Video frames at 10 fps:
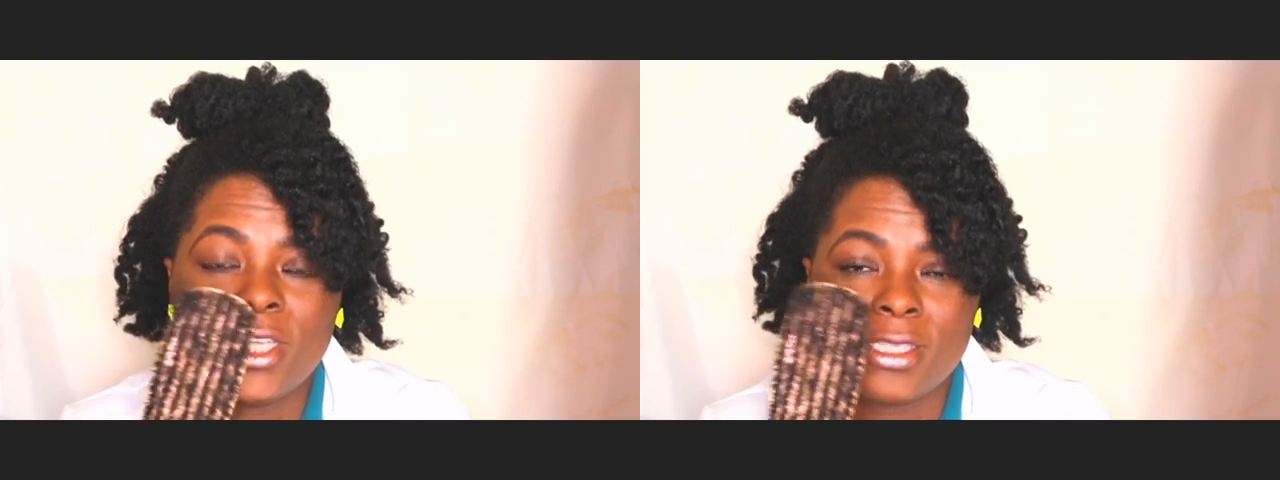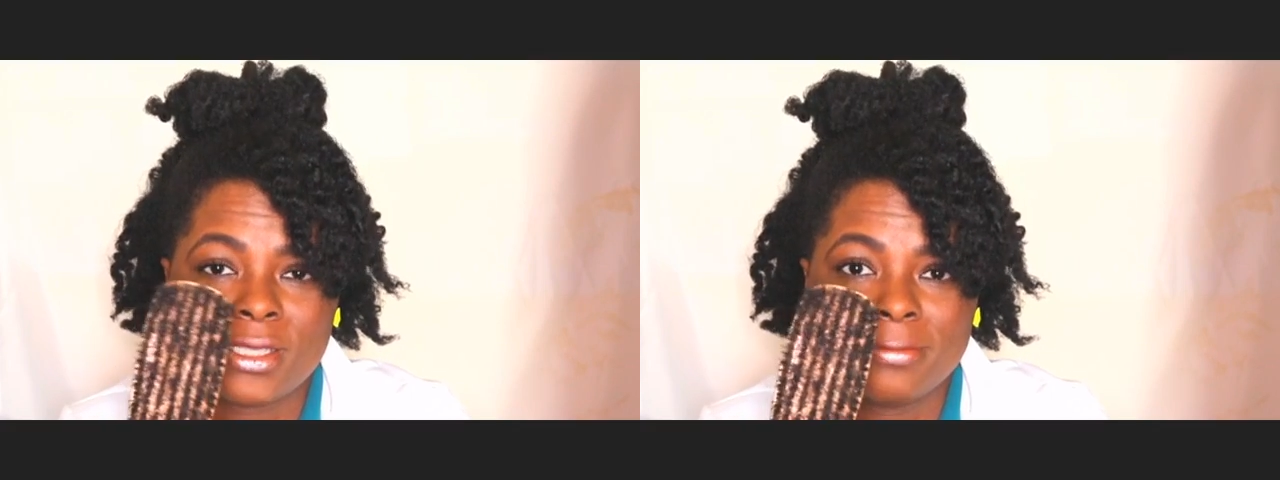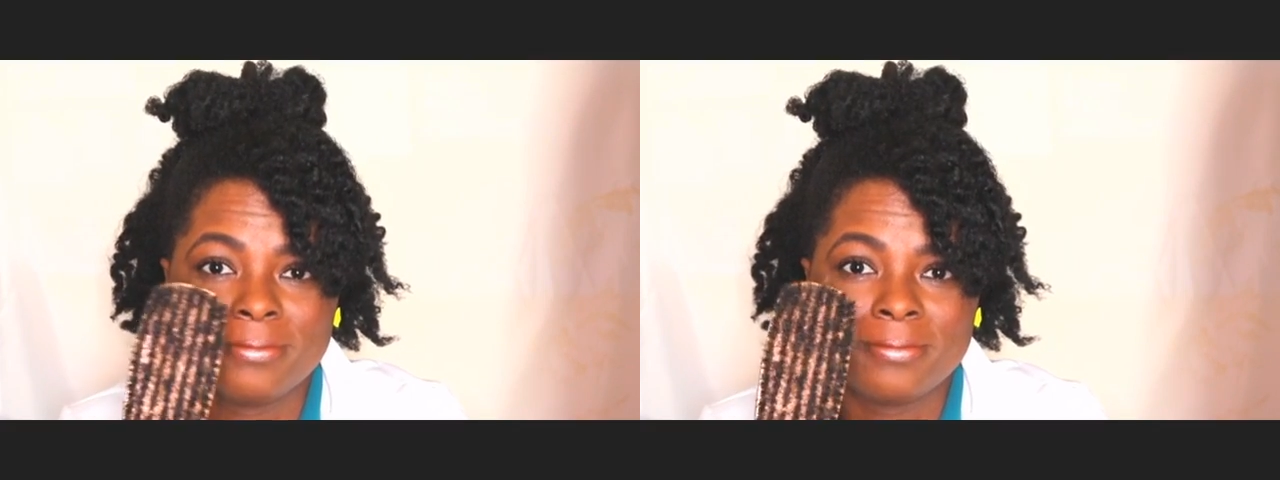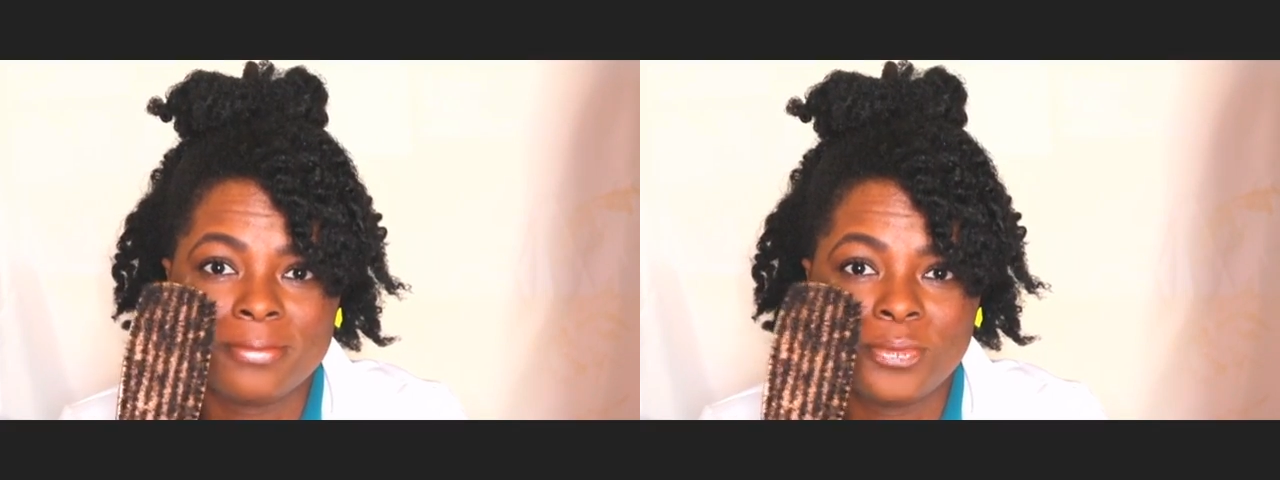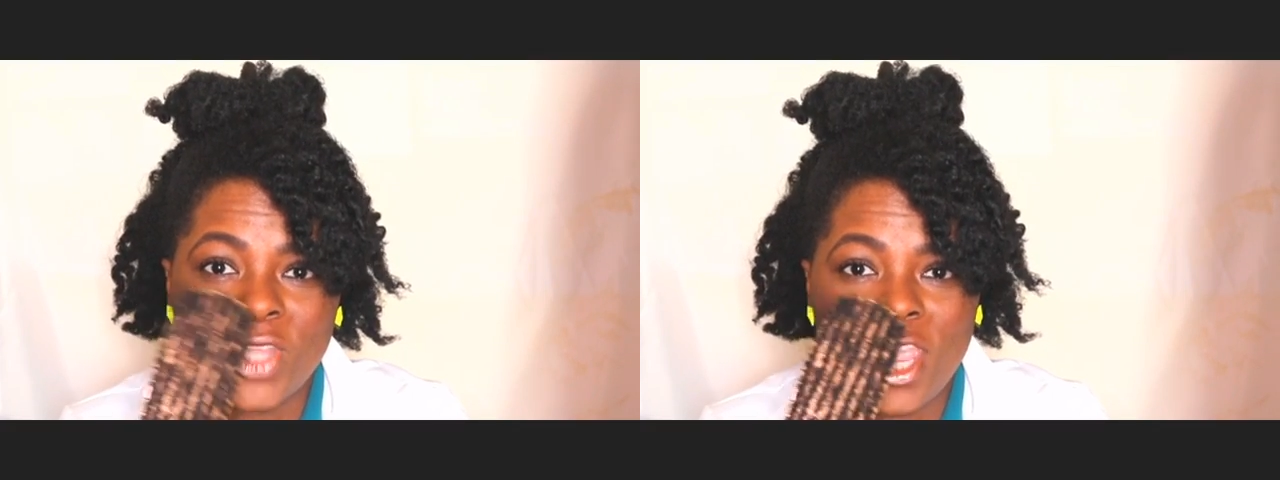please.
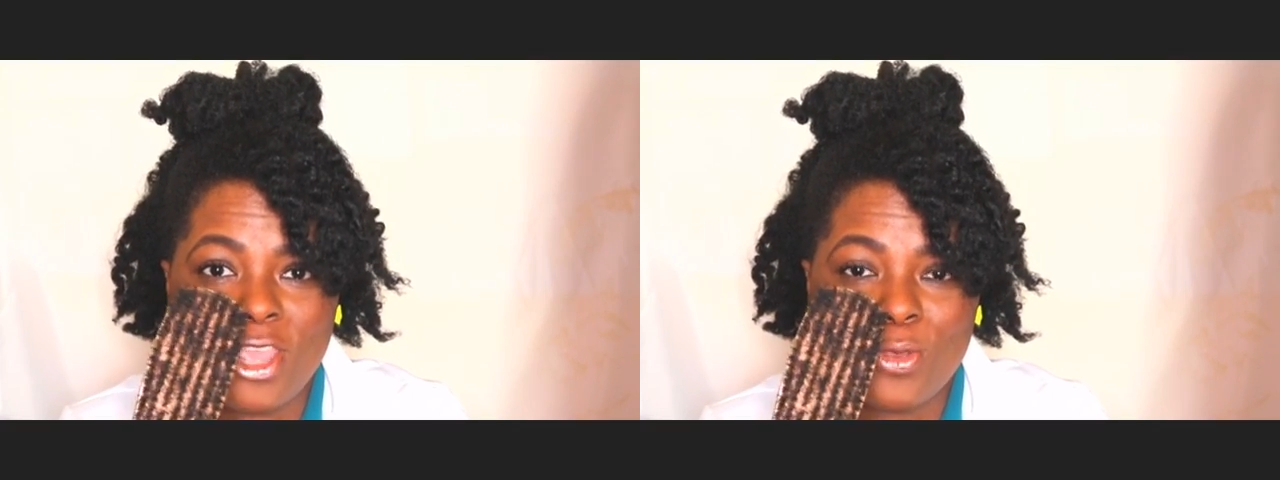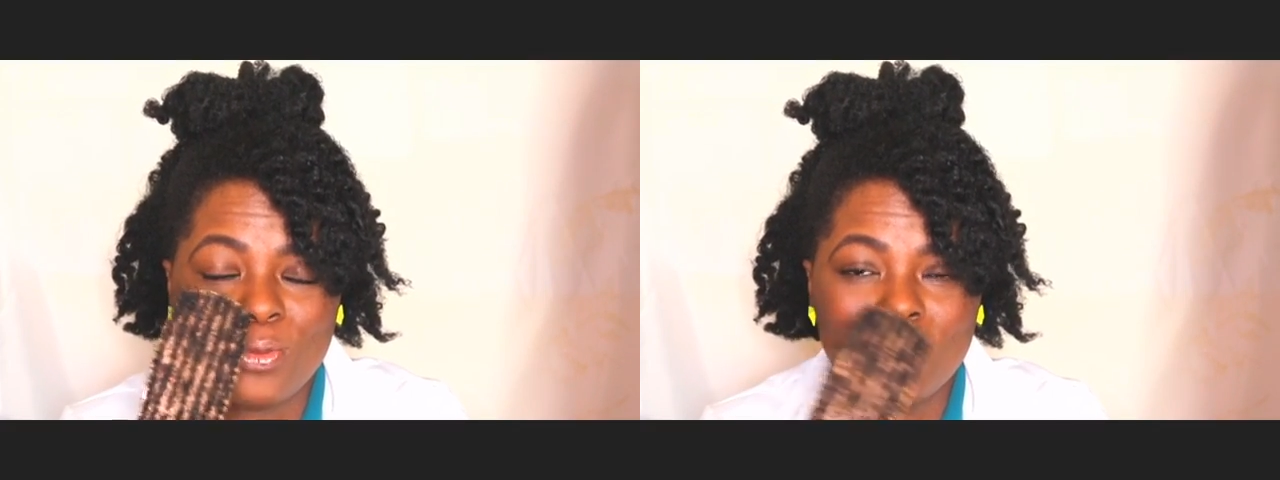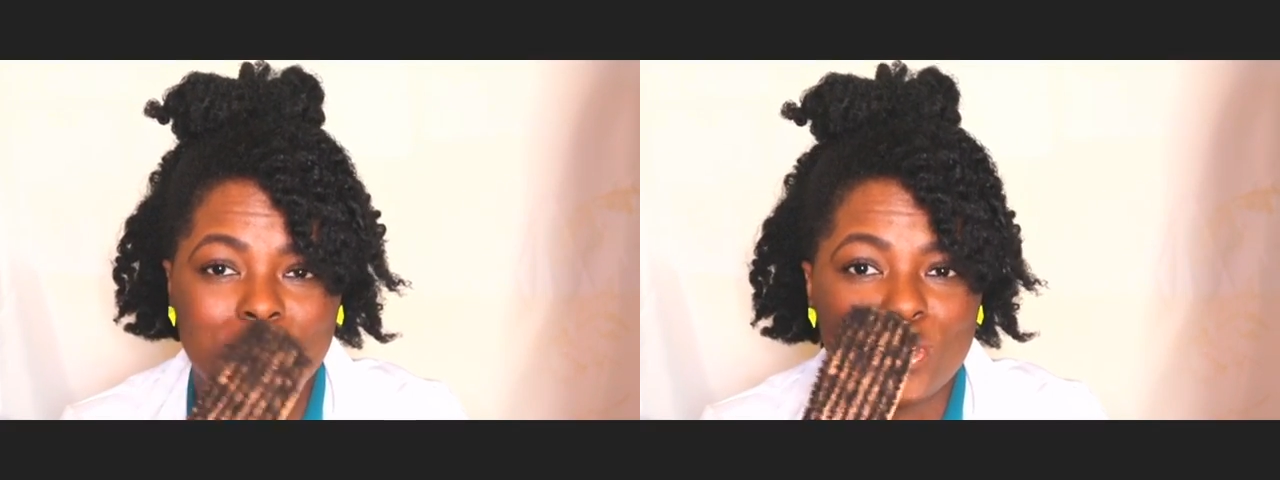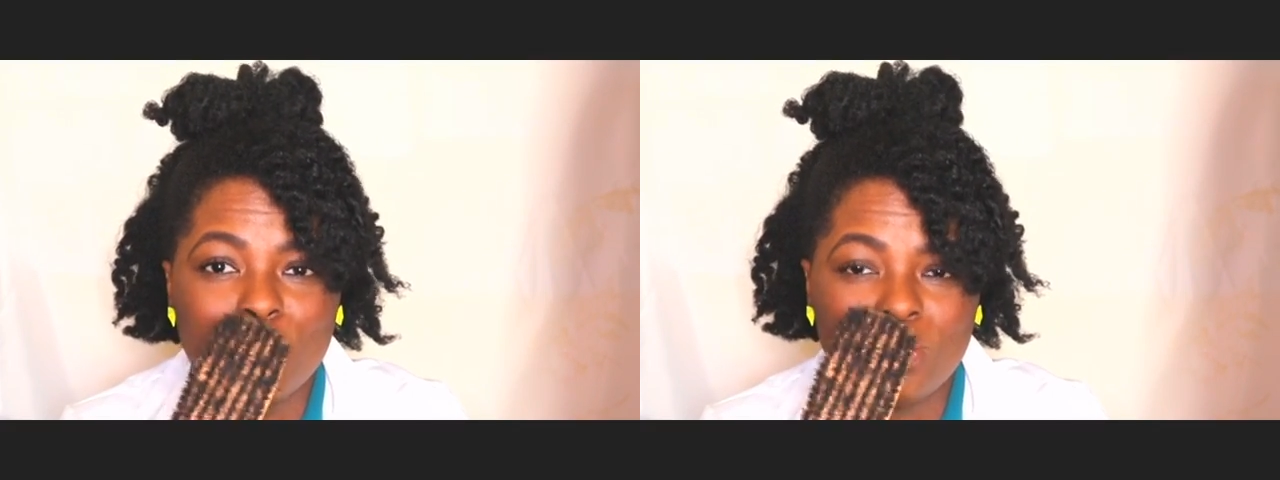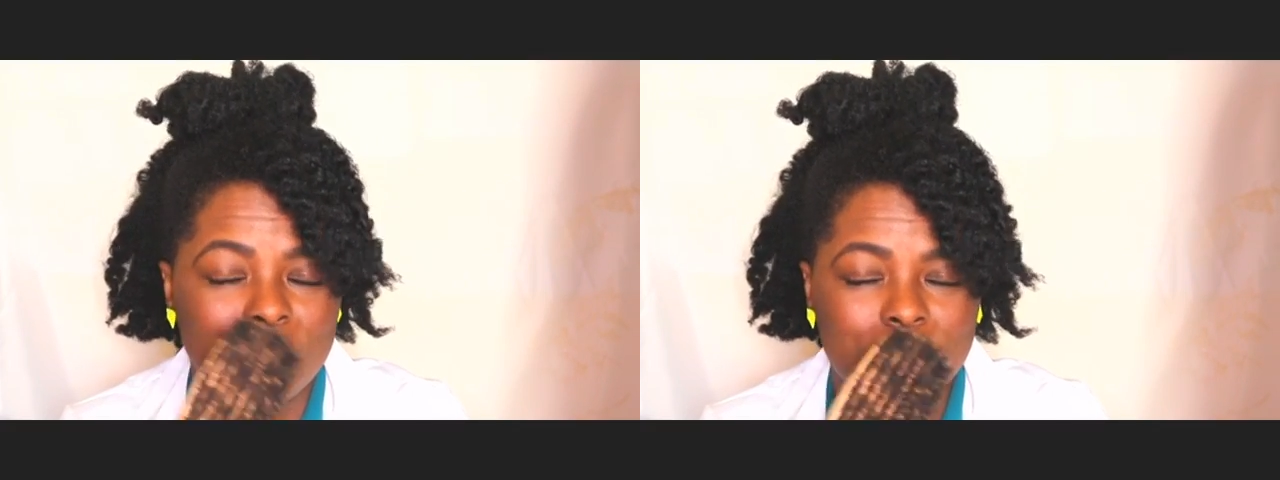Thank you.
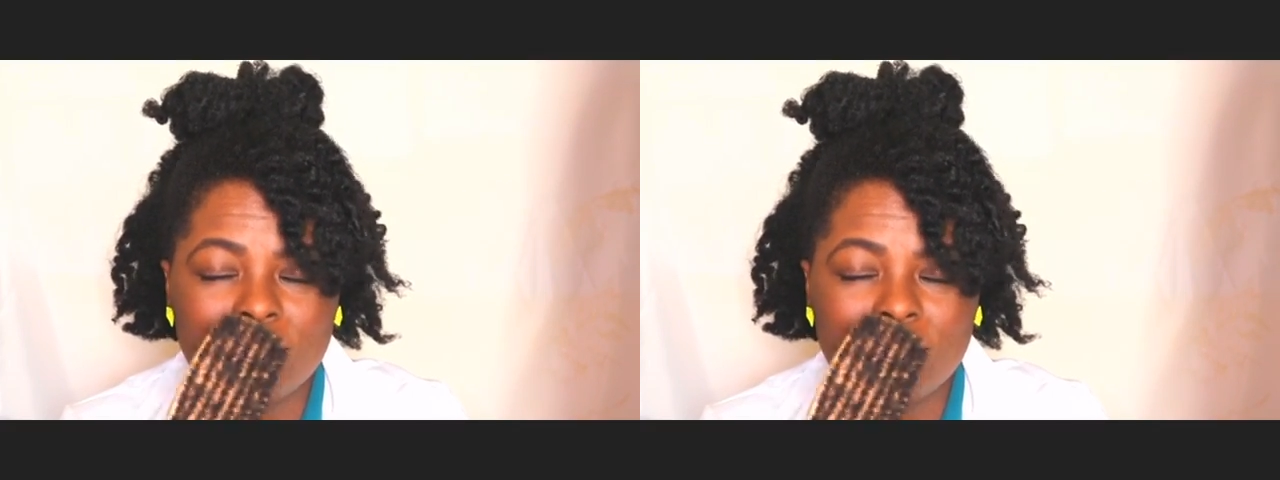Don't